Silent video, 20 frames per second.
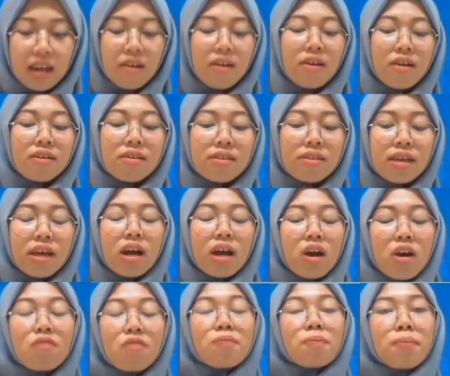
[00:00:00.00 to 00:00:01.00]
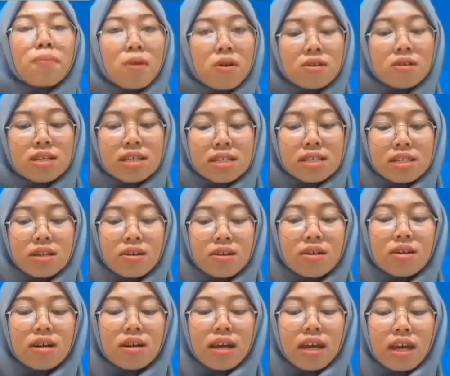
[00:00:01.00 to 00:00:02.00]
the of
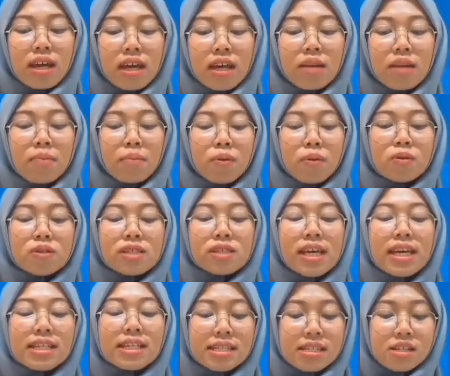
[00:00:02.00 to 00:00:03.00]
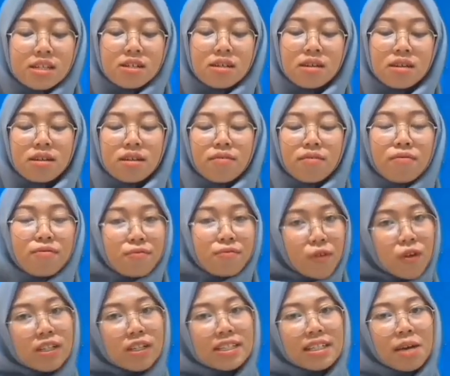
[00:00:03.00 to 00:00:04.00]
possessor and possessed.
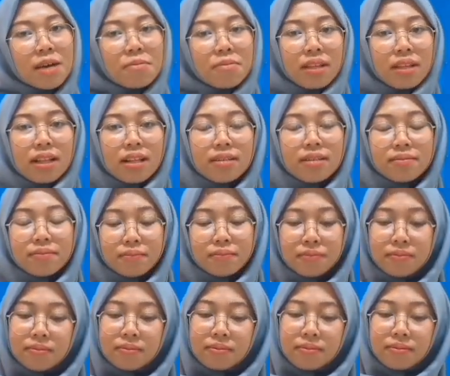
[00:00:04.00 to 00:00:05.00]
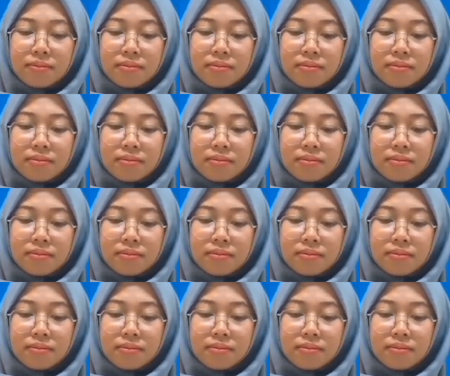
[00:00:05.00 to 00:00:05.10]
For example,